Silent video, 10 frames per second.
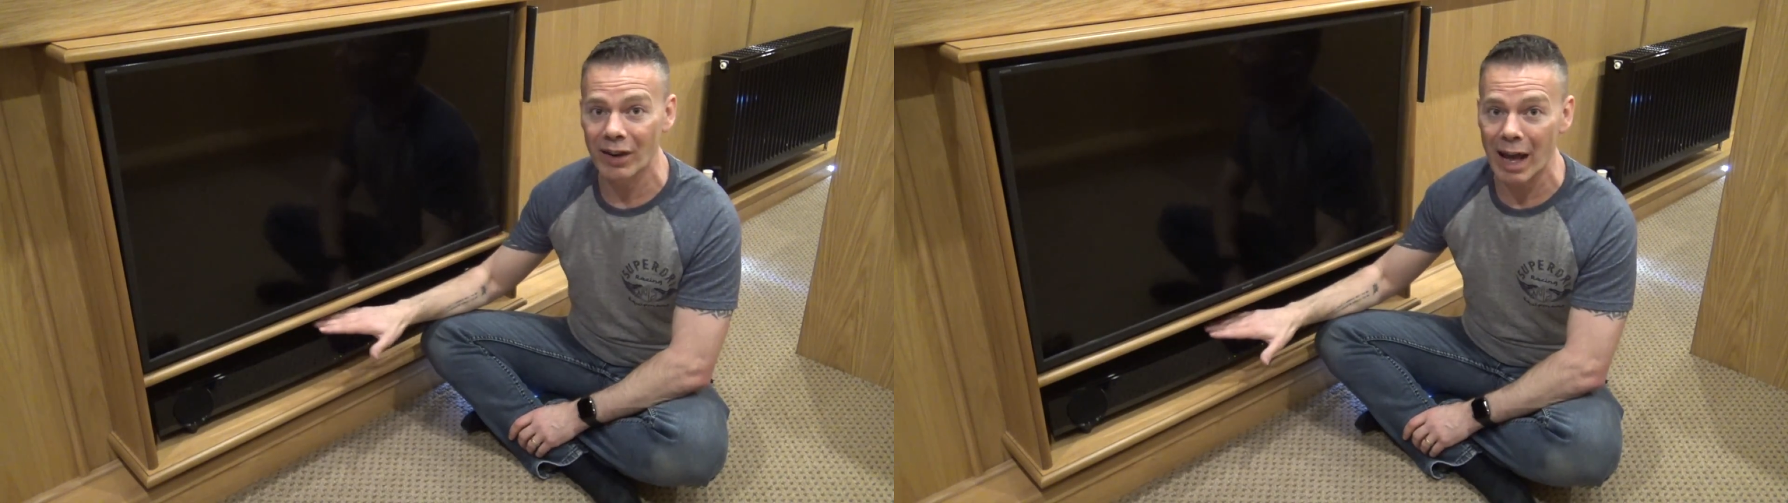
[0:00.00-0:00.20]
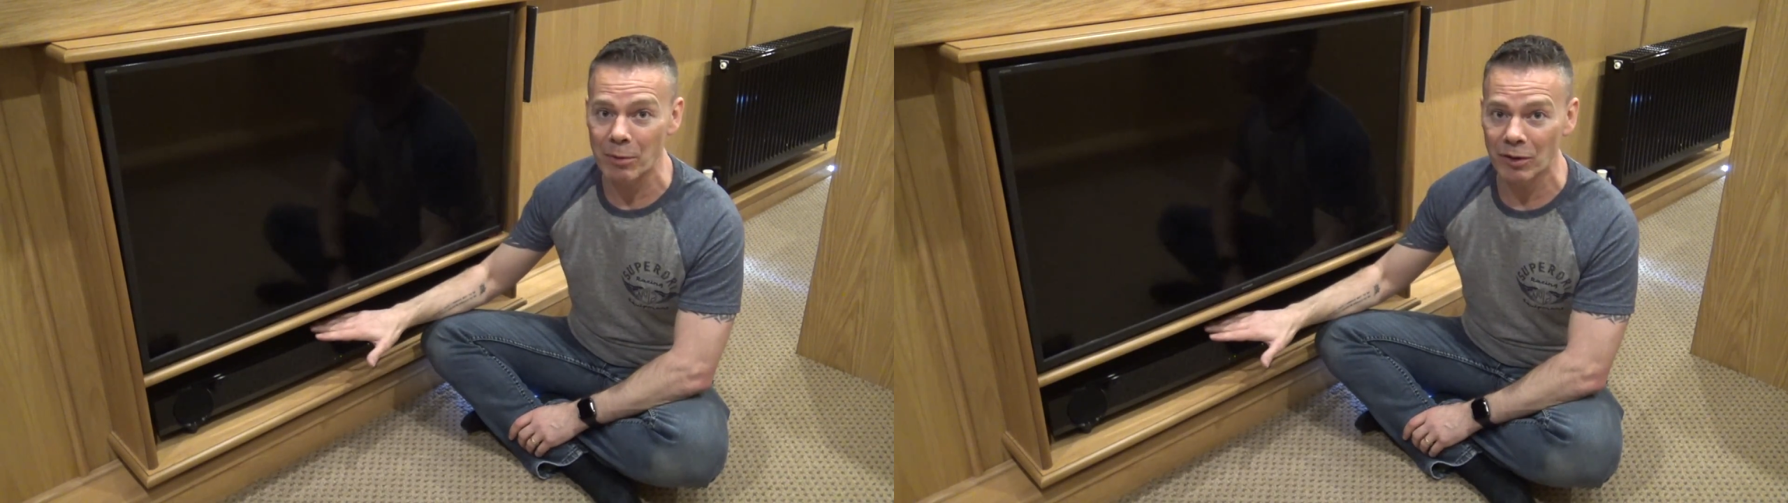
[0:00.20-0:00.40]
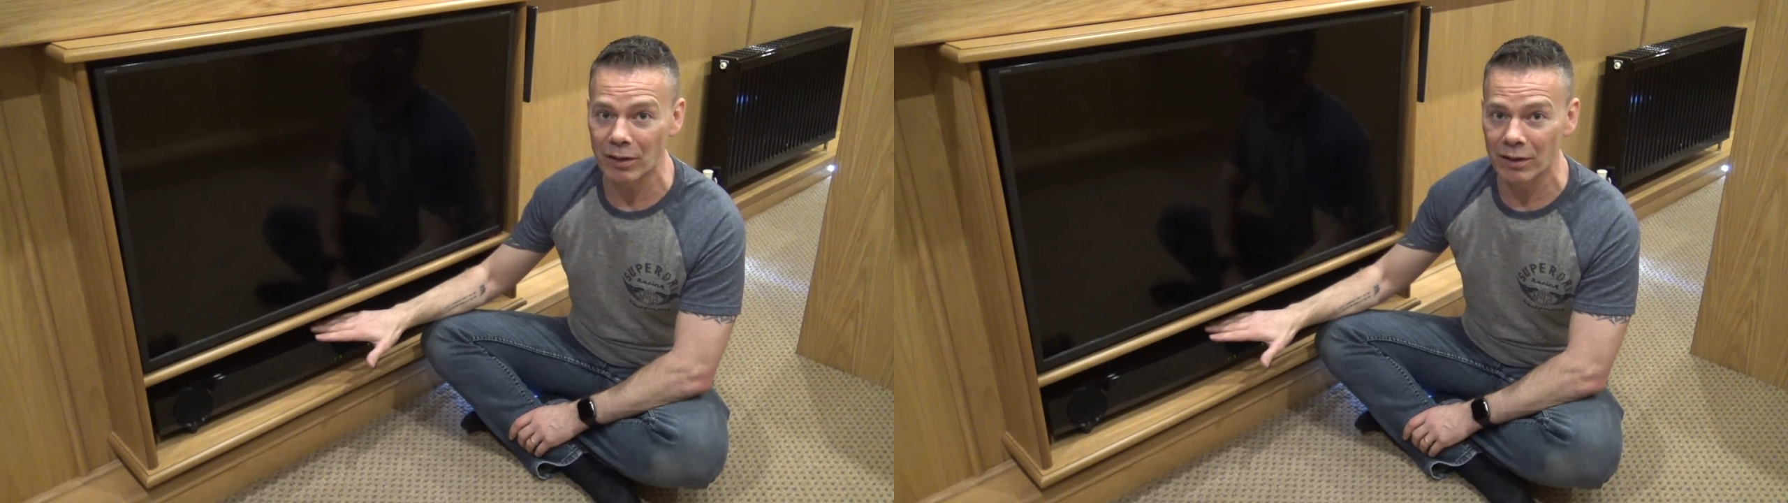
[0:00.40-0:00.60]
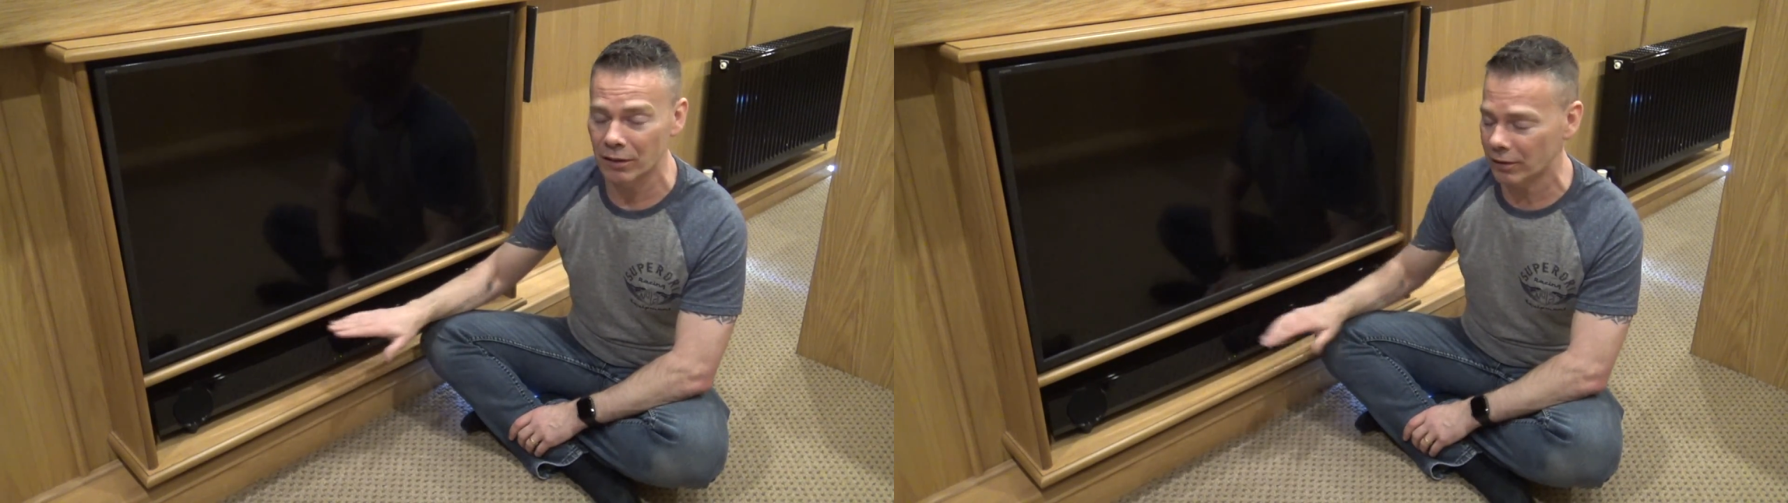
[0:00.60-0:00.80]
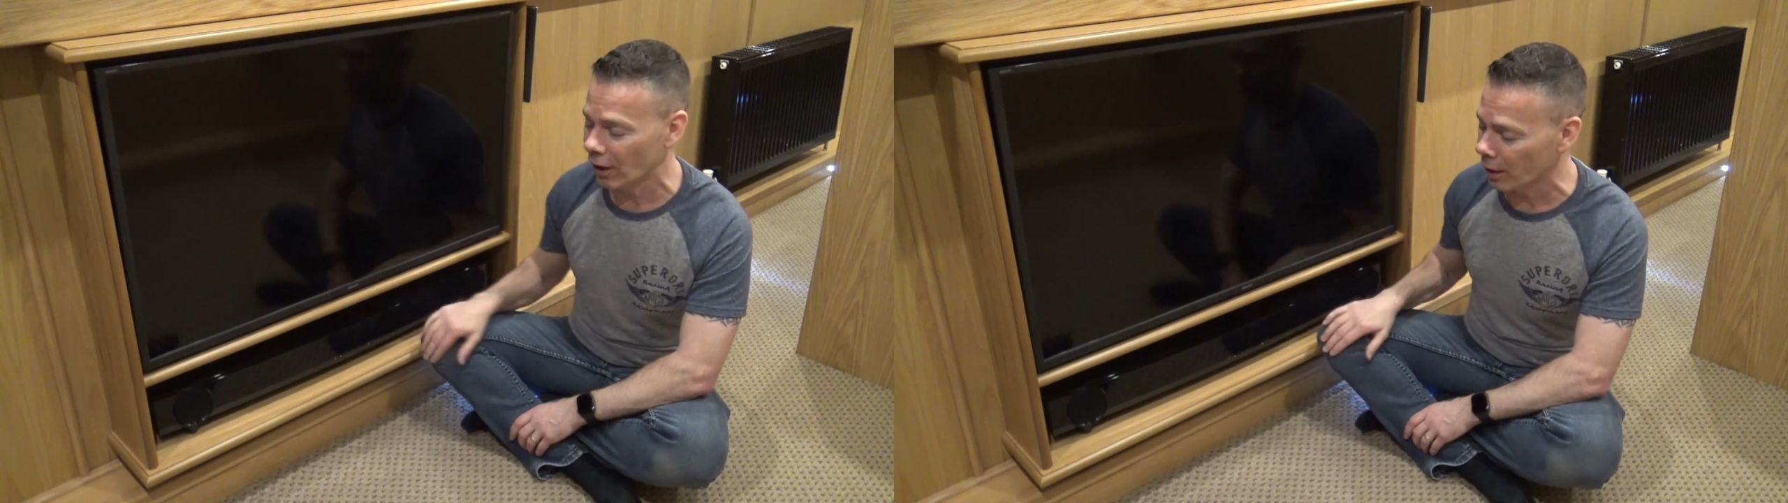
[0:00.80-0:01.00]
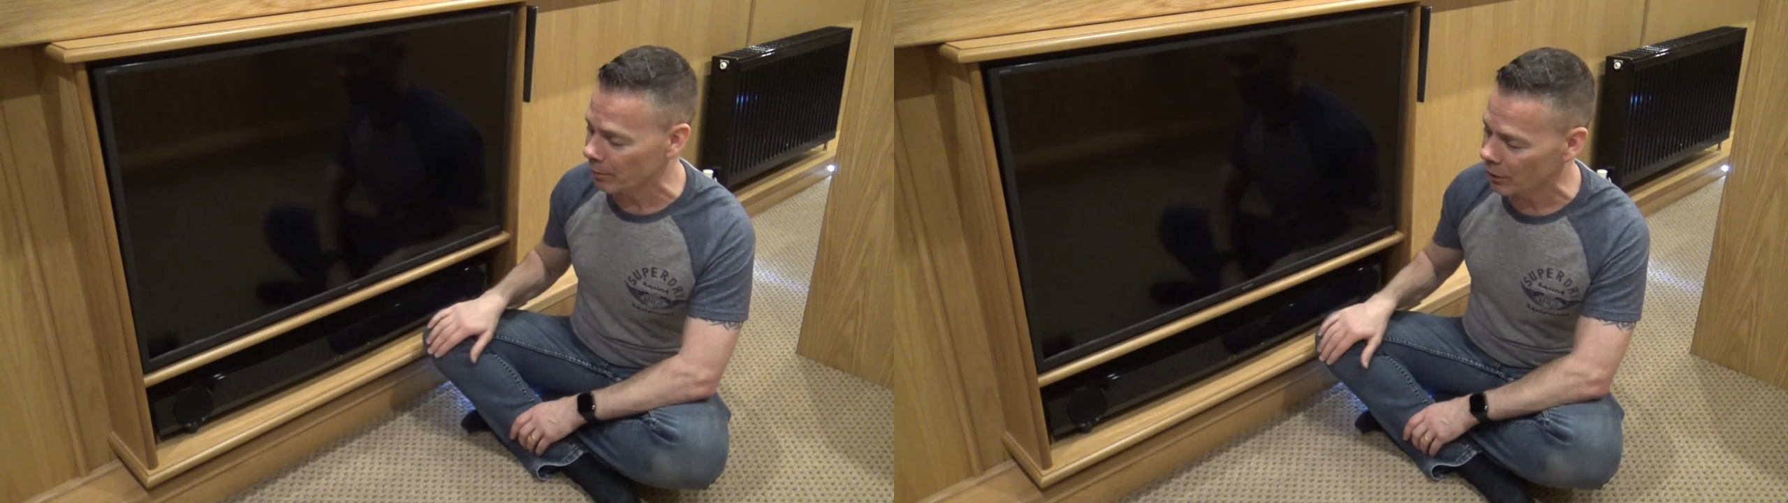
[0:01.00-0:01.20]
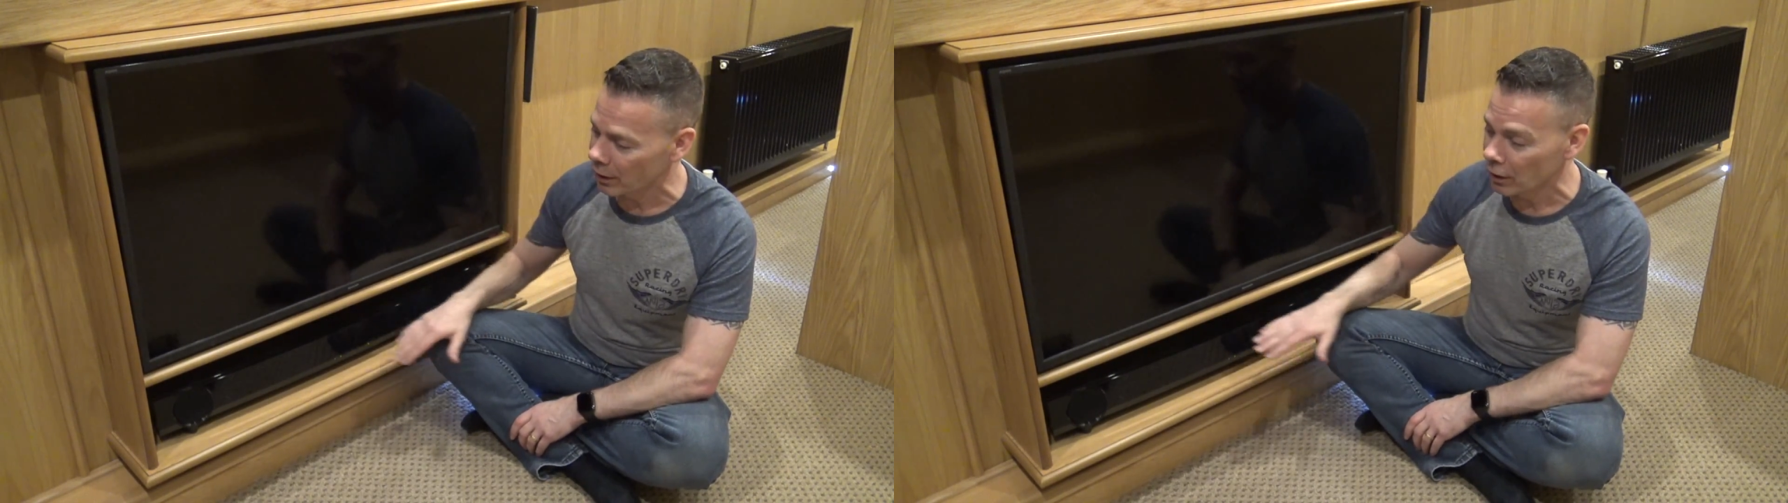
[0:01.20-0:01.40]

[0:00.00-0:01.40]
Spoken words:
on Amazon this time.